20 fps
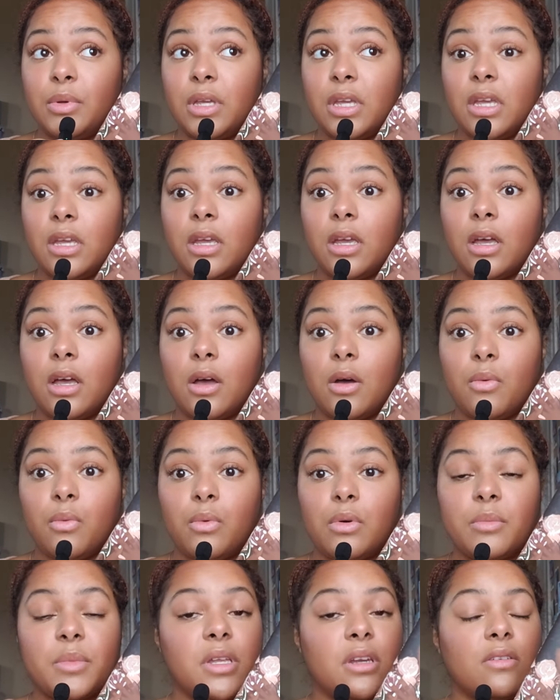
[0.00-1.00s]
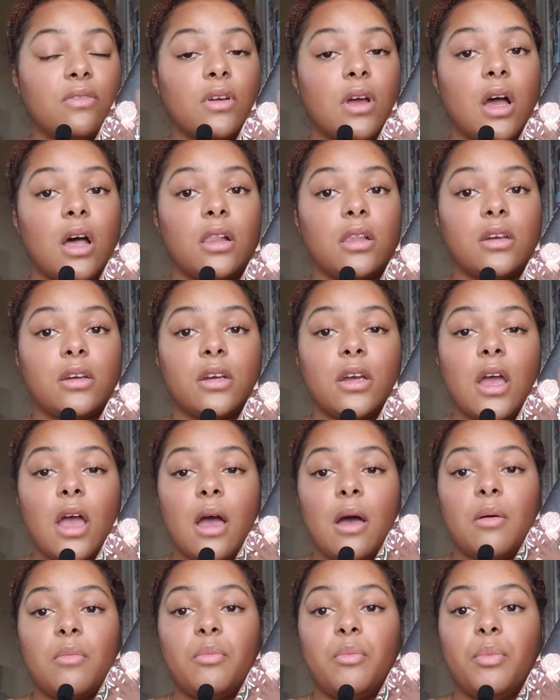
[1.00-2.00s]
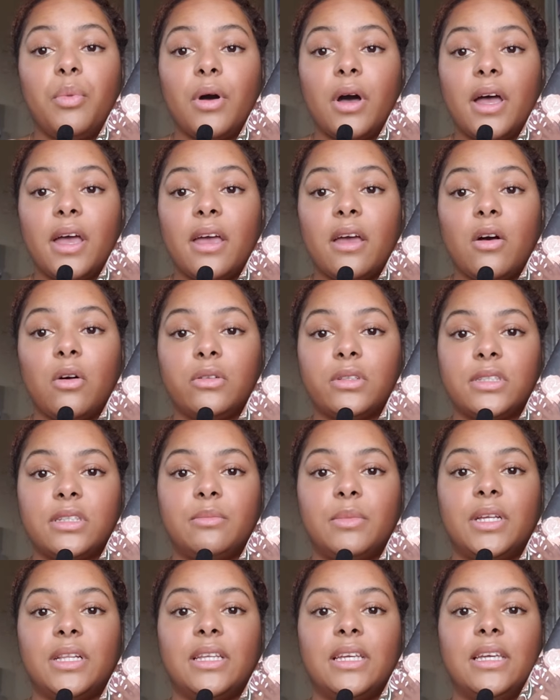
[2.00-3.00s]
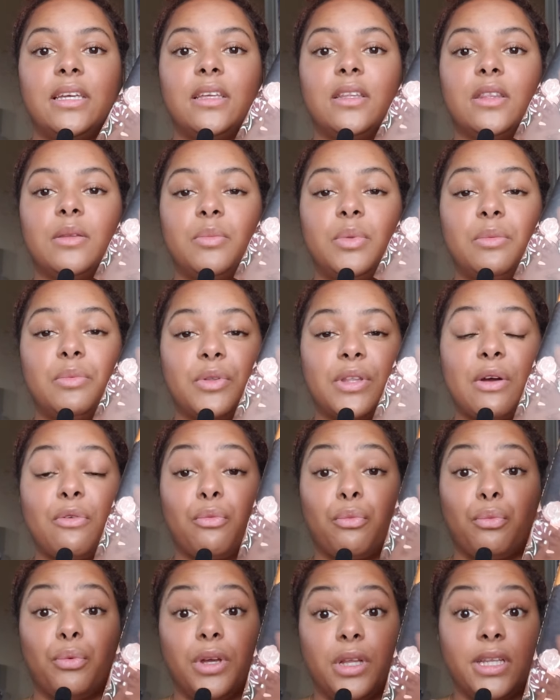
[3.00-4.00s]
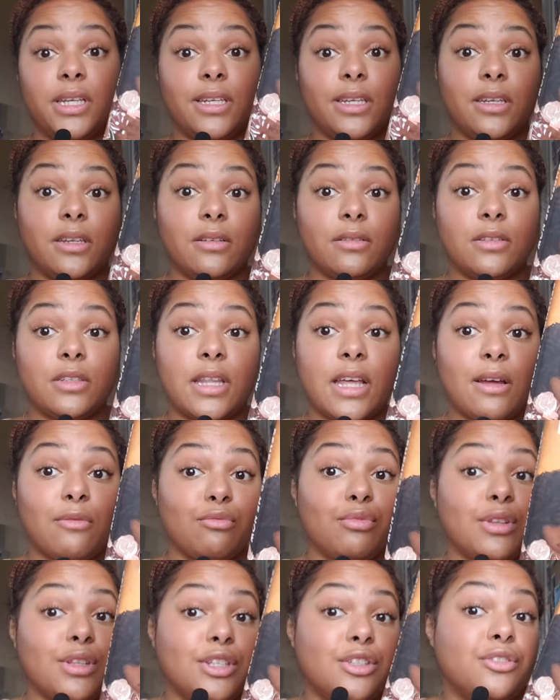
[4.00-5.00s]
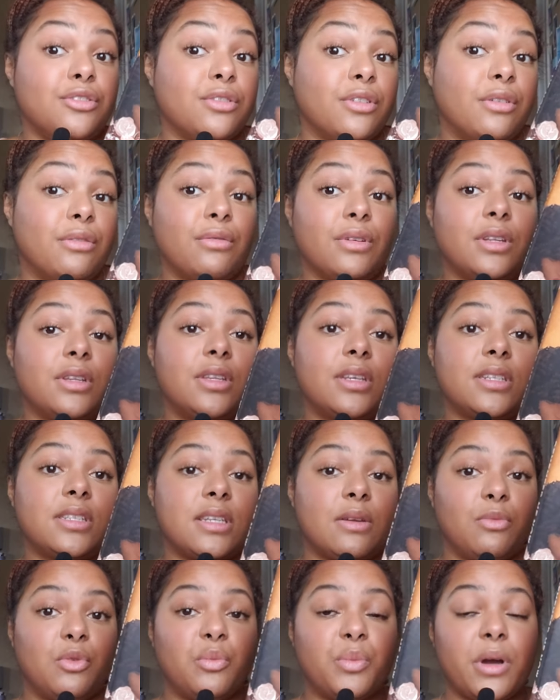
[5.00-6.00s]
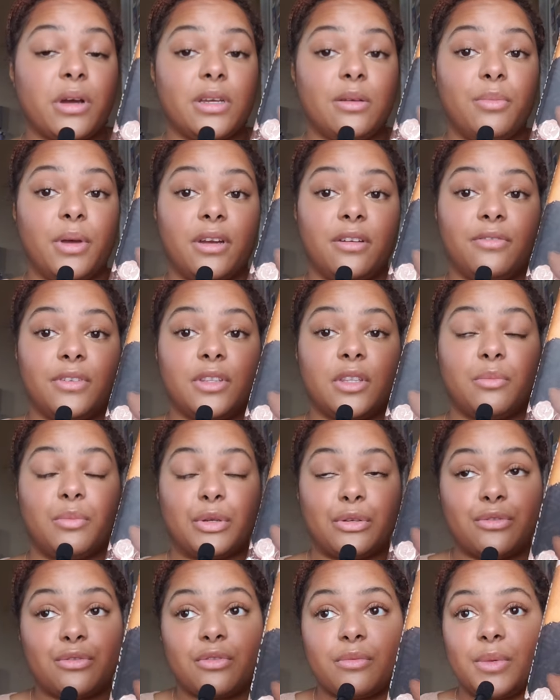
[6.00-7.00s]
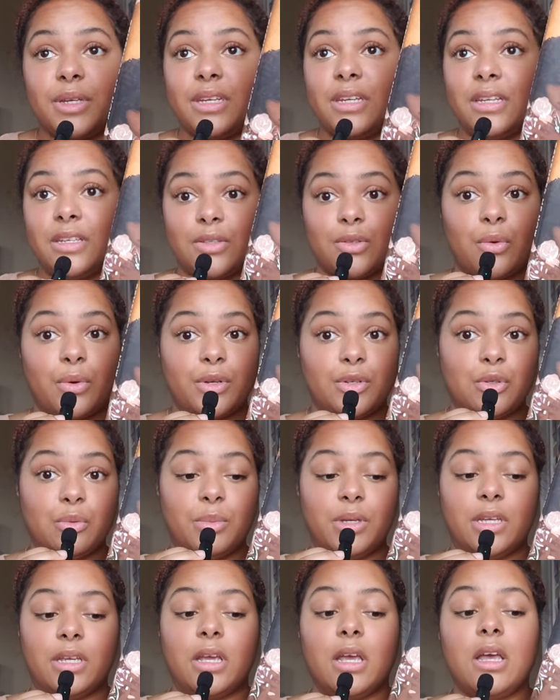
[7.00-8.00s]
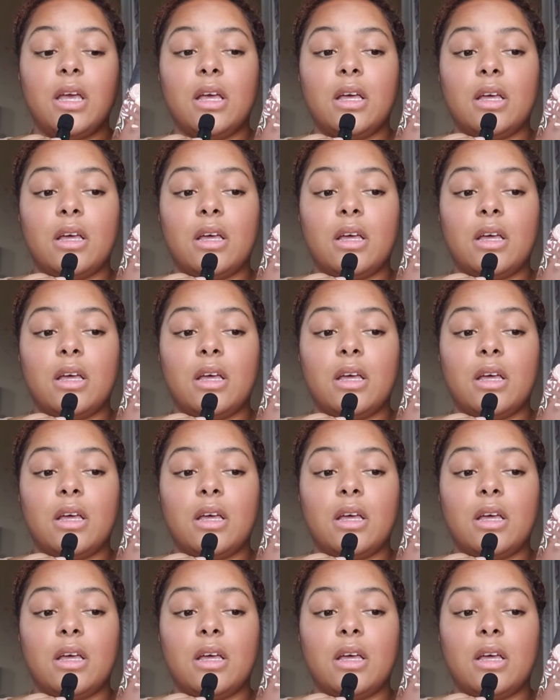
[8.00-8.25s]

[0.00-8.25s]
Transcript: being a woman of color. But ultimately, the people that really need it, that really should read this and will probably benefit the most from it, is going to be